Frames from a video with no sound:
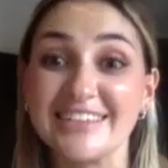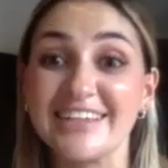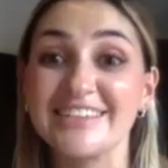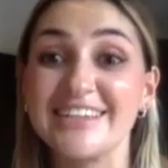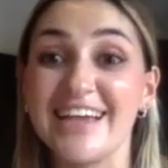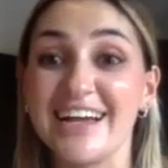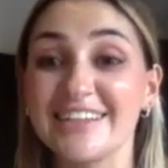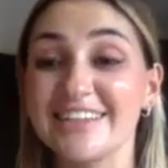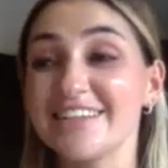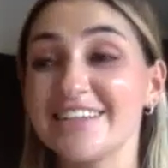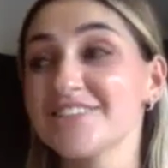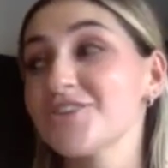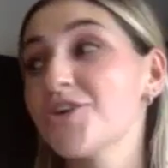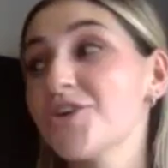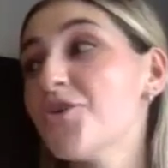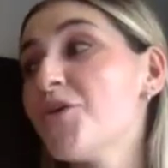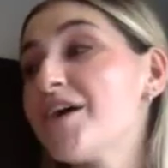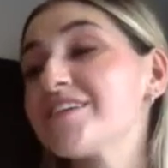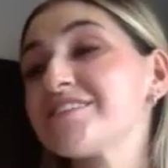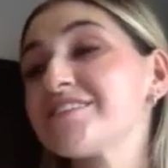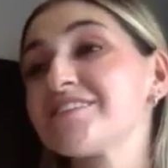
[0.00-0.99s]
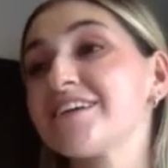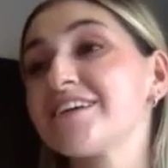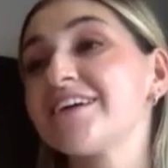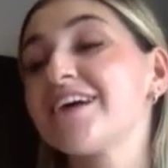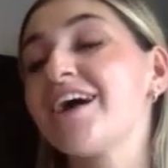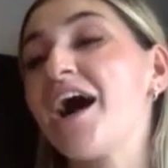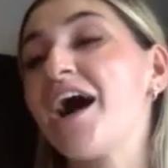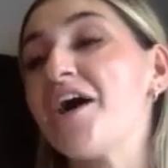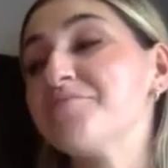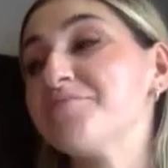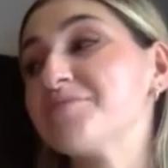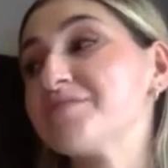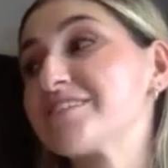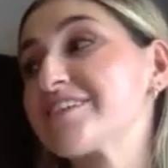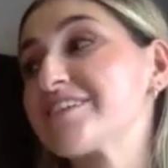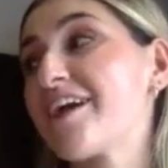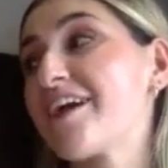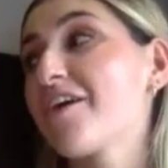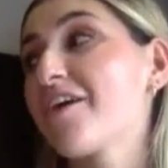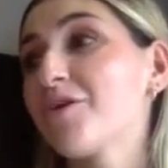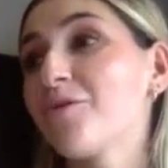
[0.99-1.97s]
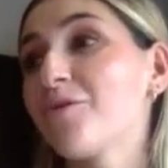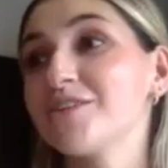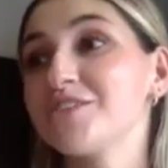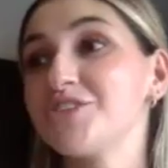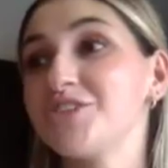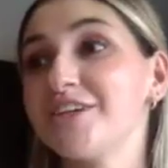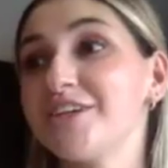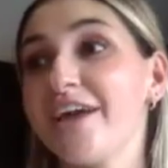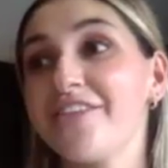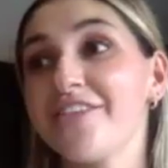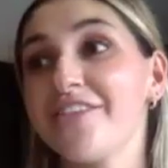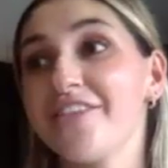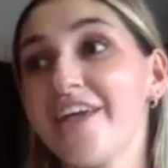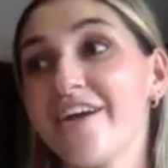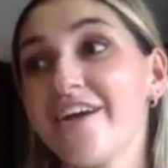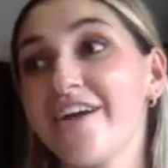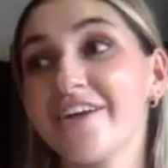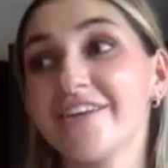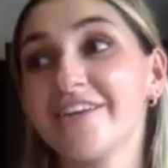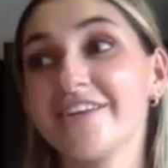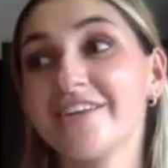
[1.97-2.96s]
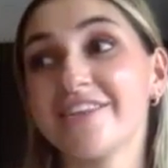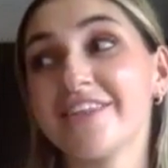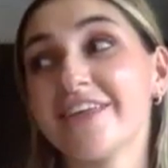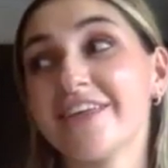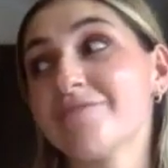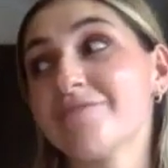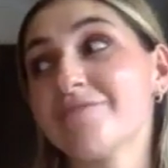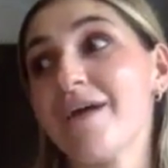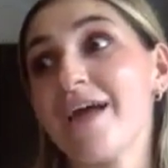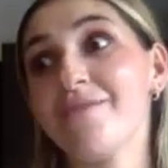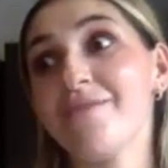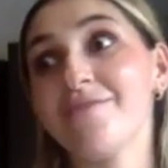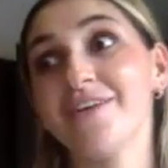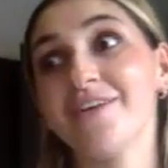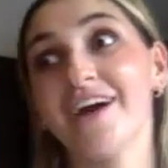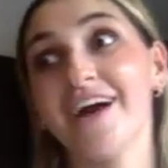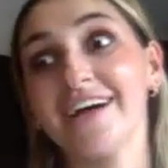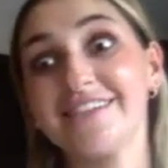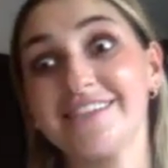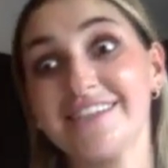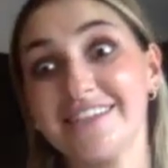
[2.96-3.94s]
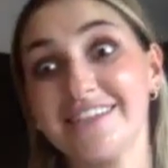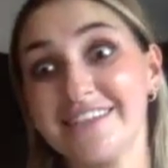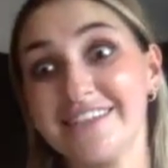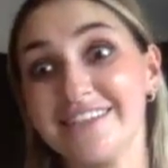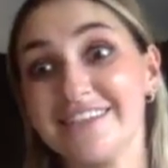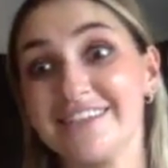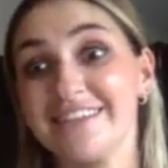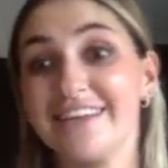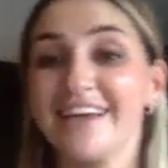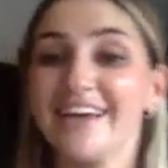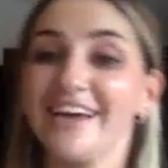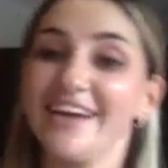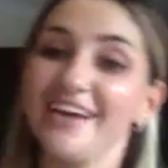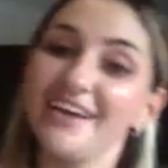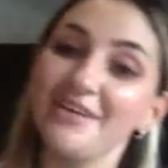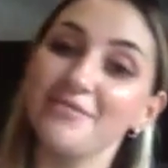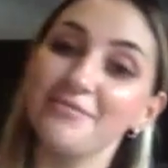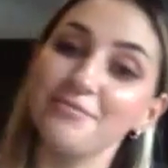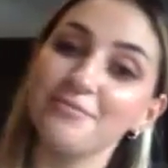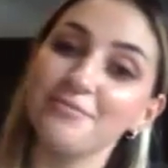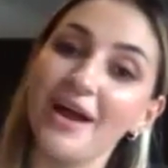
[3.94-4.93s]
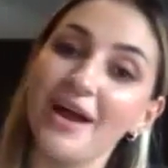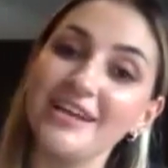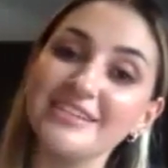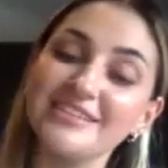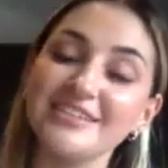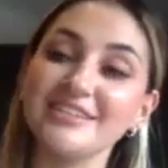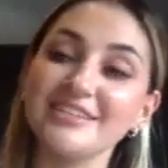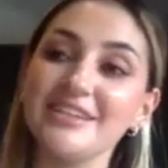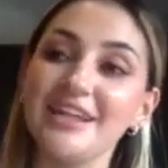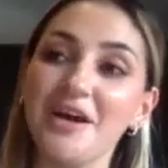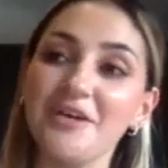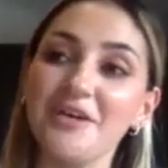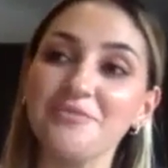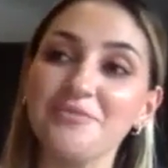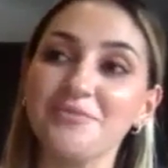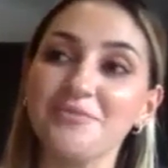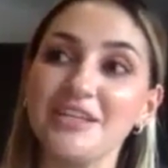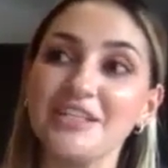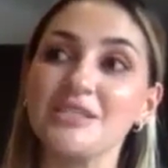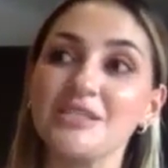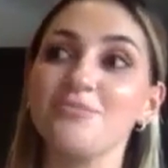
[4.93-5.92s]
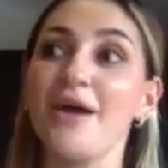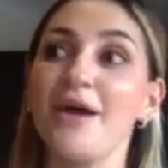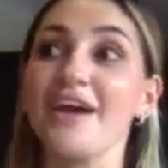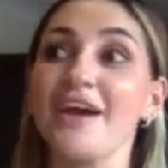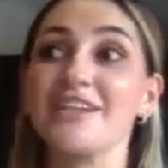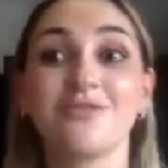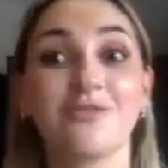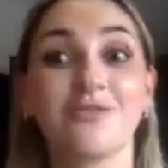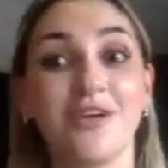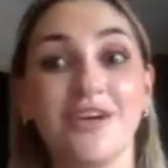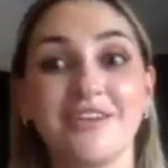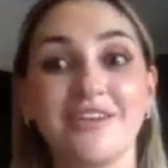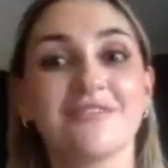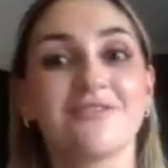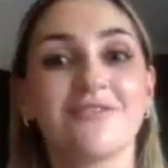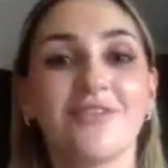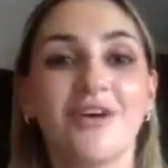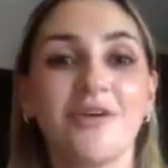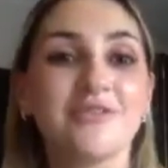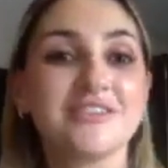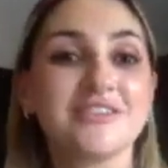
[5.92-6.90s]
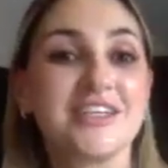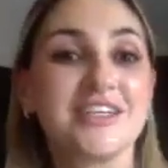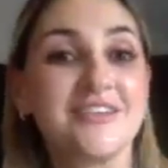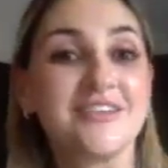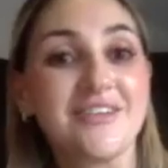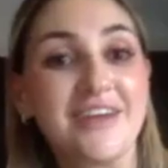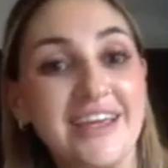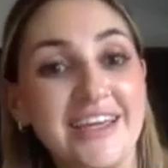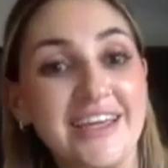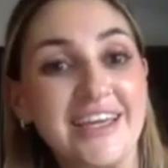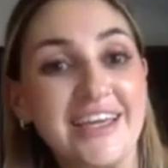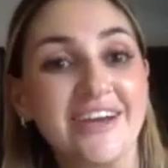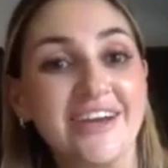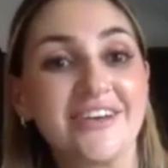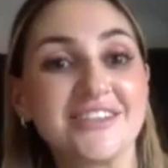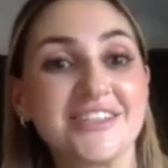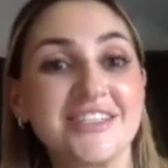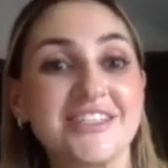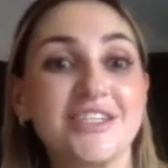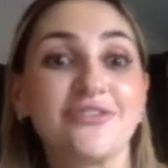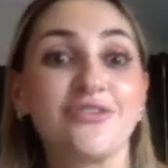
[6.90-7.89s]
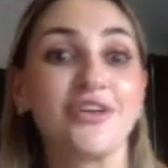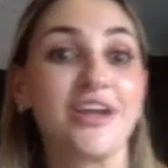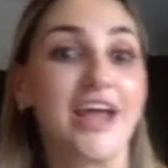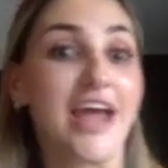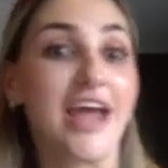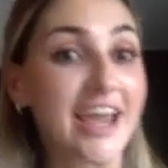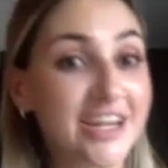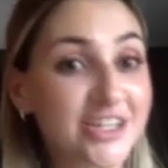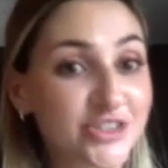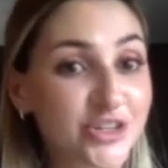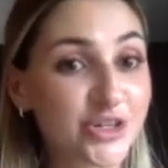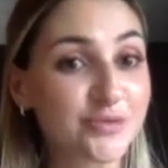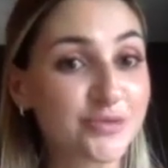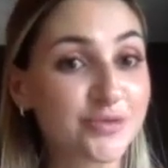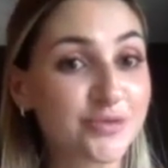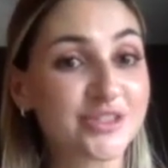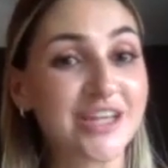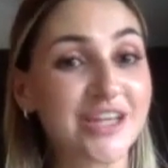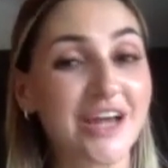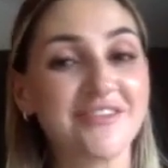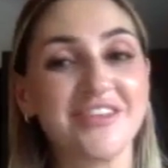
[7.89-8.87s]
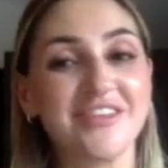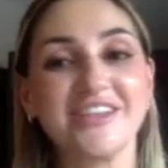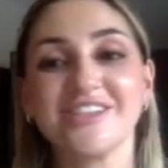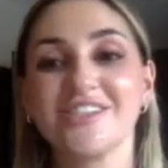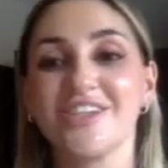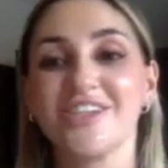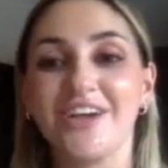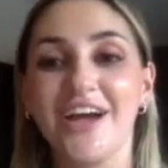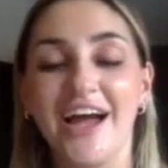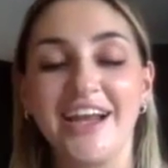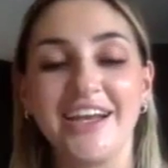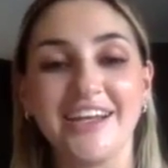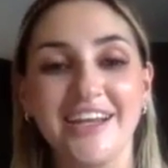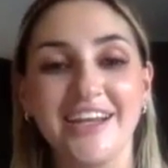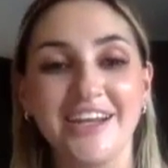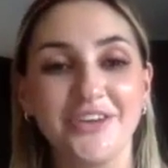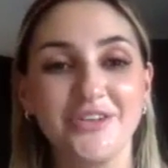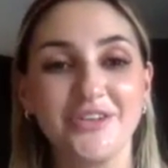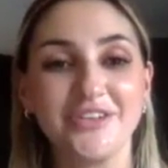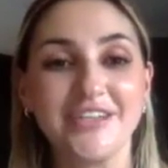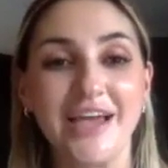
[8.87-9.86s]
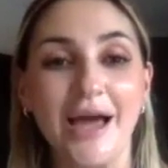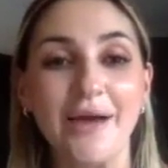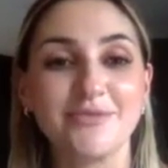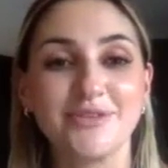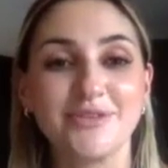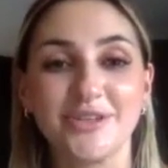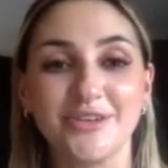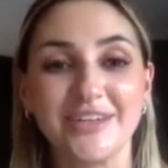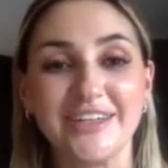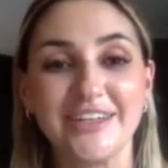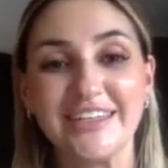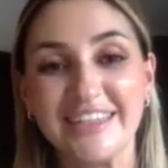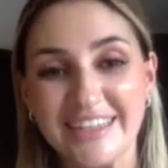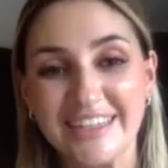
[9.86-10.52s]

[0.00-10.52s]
It's always scary once you get there and you think, maybe I didn't expect what was going to be here. It's a different age group or something, so you kind of need to adapt to it.